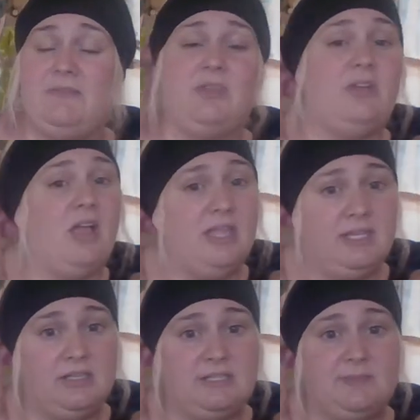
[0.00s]
if they're not
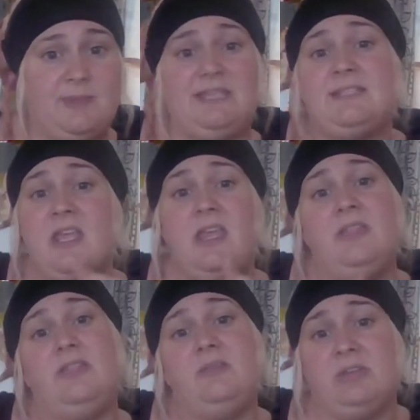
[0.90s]
in a good space,
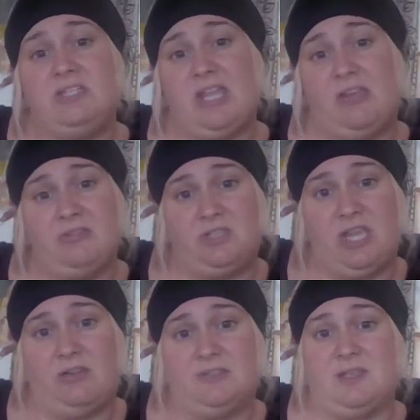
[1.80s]
then reach out and
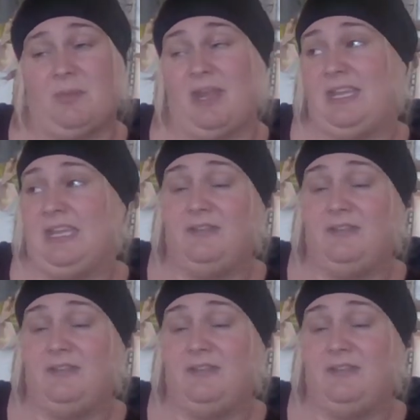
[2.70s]
check on somebody.